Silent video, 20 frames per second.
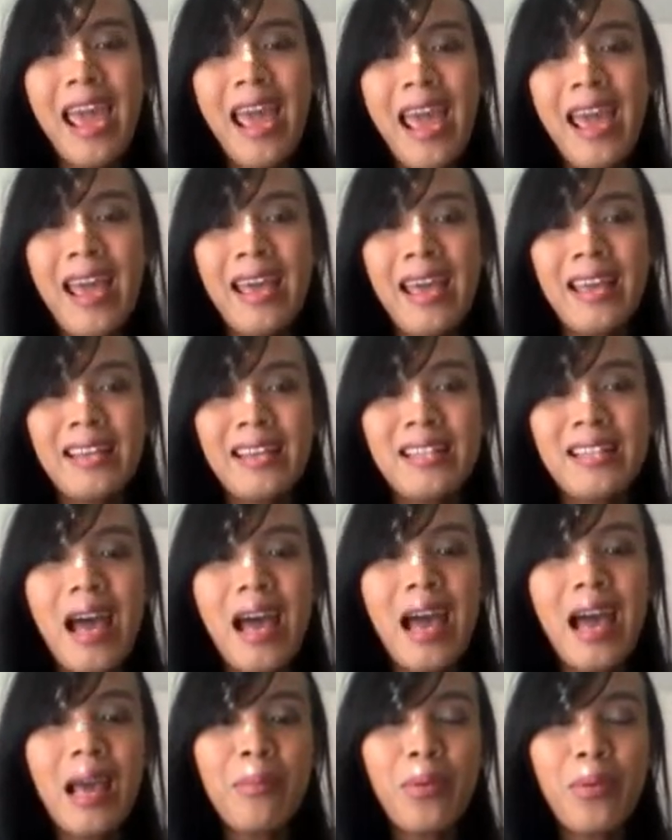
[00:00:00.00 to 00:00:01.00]
And
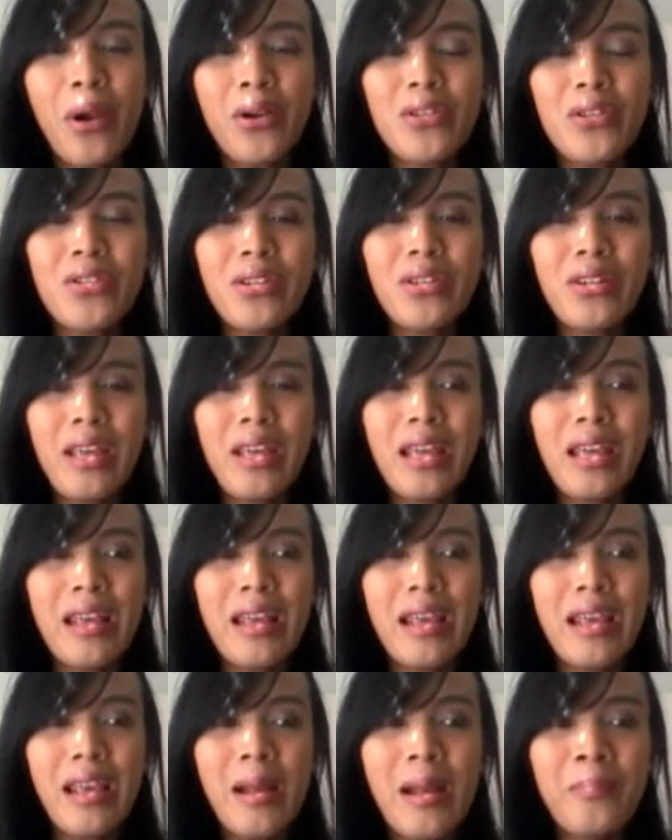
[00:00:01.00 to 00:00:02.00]
I
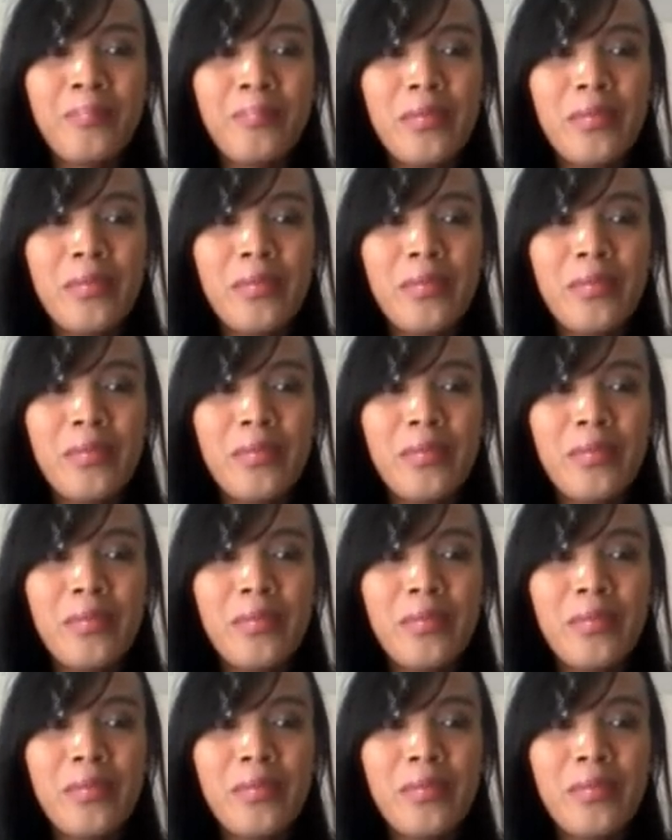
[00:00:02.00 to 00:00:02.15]
personally